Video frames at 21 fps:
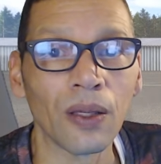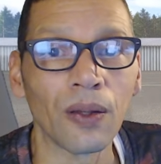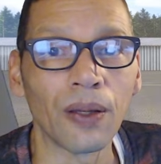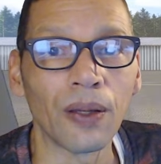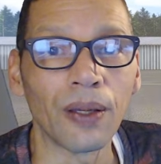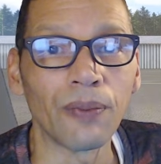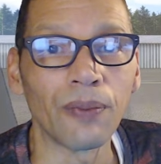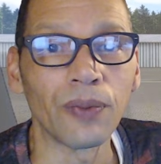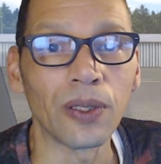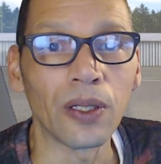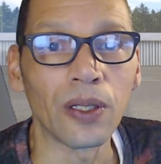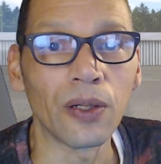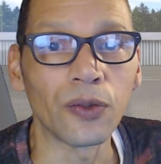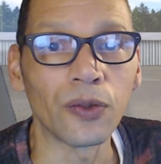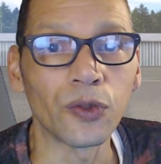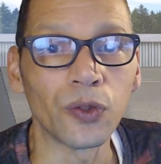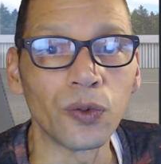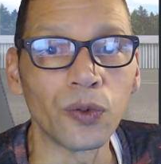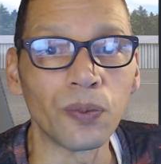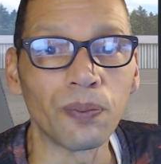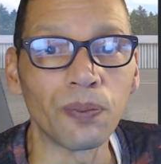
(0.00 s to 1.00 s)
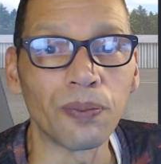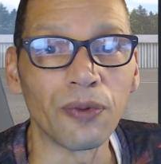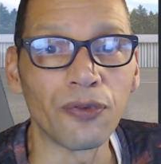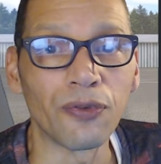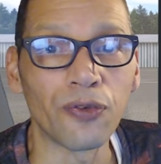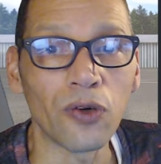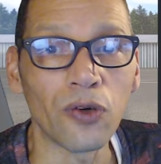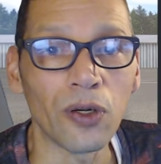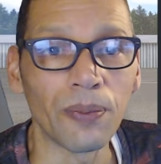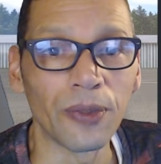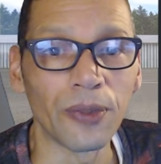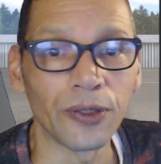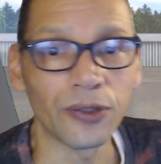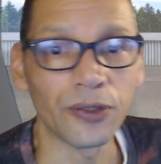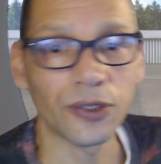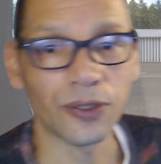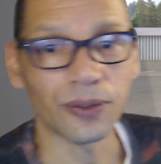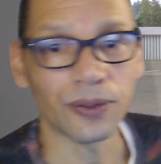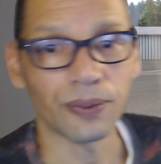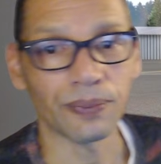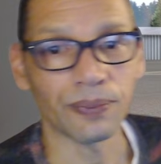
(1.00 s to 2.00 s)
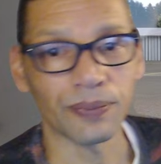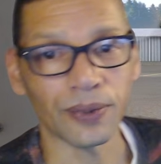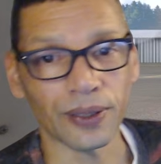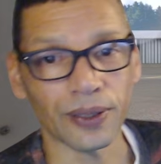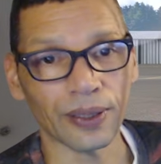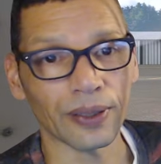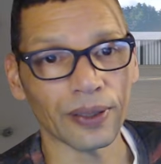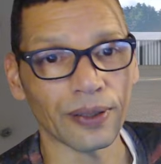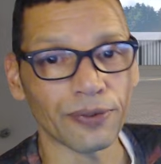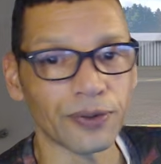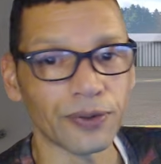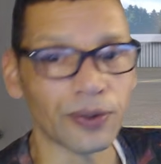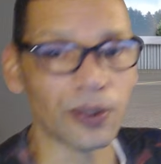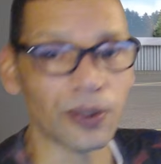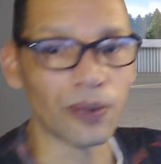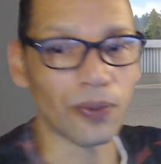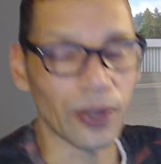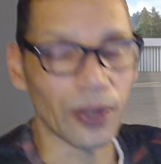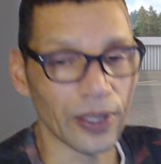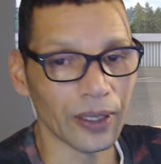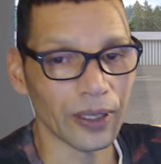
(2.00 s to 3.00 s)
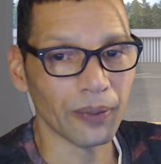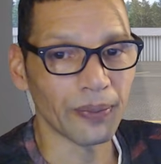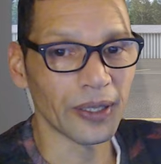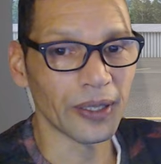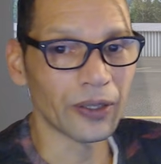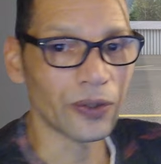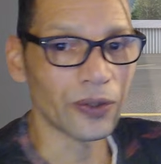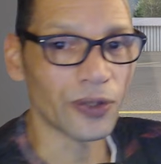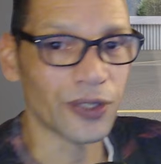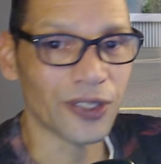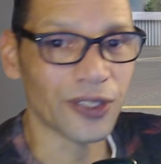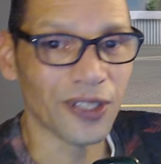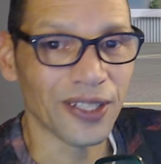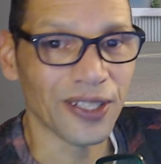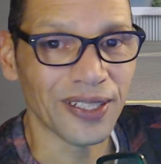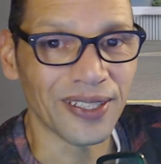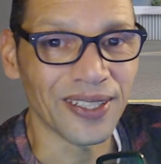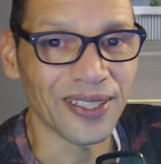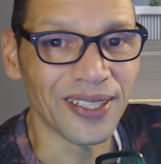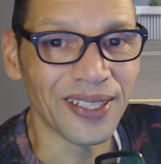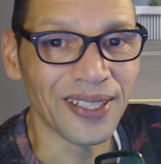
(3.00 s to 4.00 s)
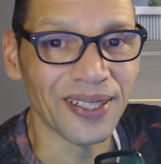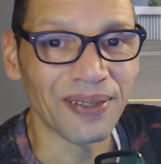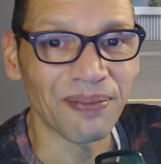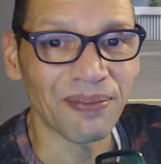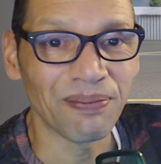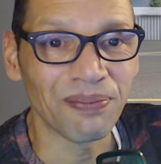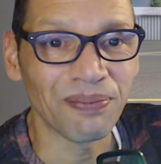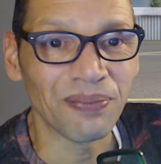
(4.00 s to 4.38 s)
and we go to performance and I have to go a little bit to the side here